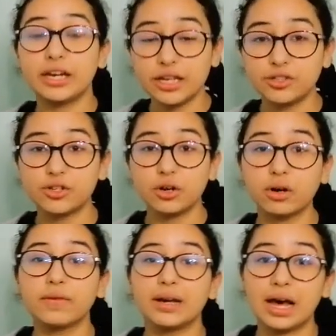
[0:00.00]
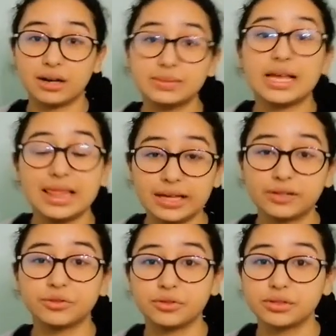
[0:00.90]
nature of an atom's
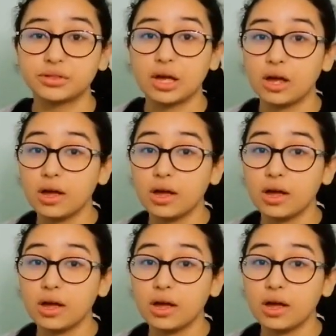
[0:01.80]
electrons.